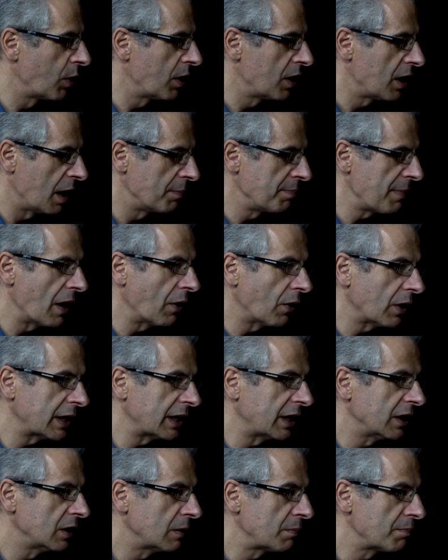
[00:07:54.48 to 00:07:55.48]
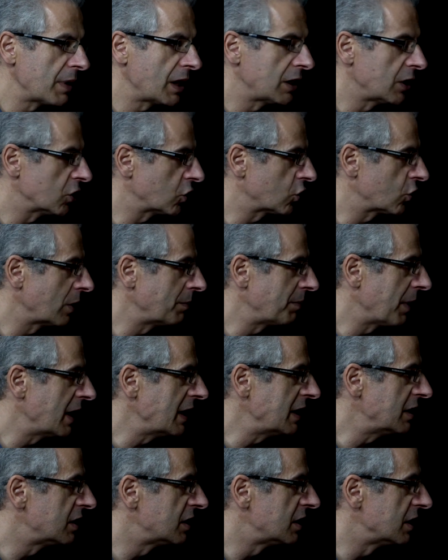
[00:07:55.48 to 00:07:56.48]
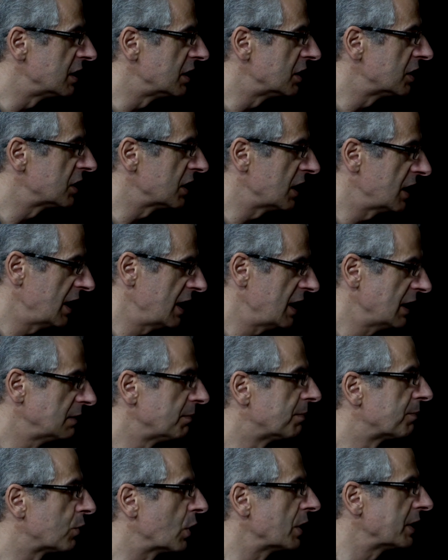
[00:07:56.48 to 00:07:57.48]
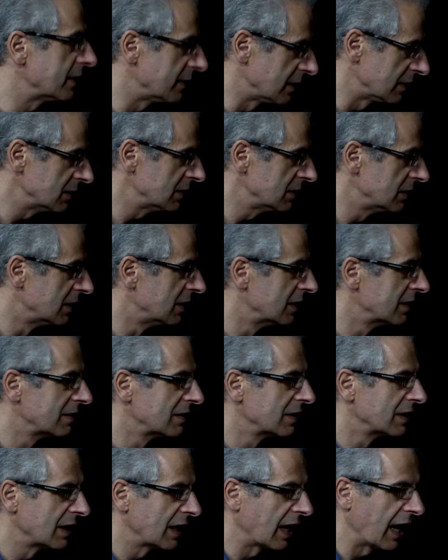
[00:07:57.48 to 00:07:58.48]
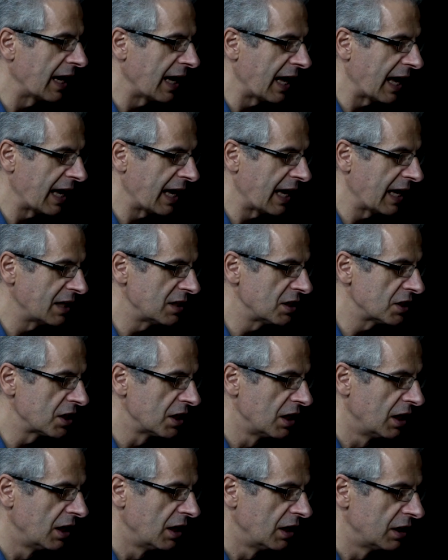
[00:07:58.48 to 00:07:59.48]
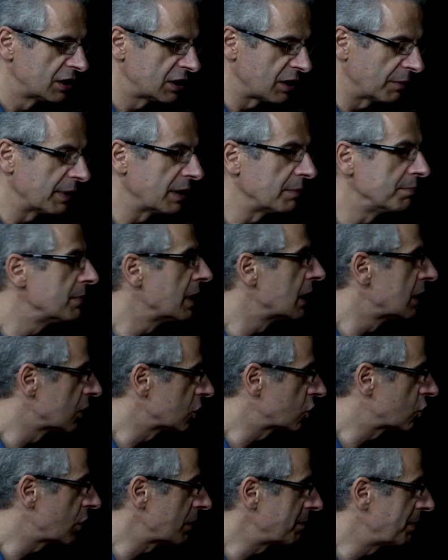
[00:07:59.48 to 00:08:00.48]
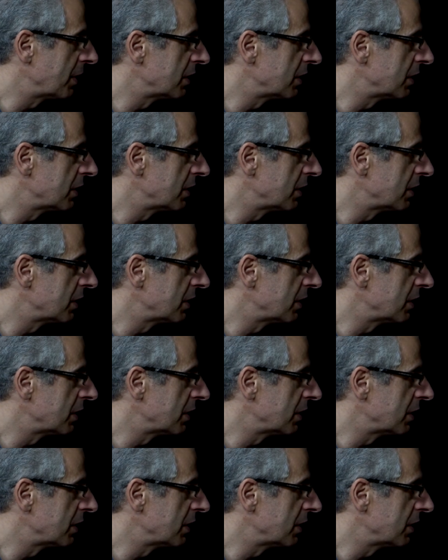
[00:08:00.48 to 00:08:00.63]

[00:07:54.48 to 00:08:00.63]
were American military bases in Britain, and some of the military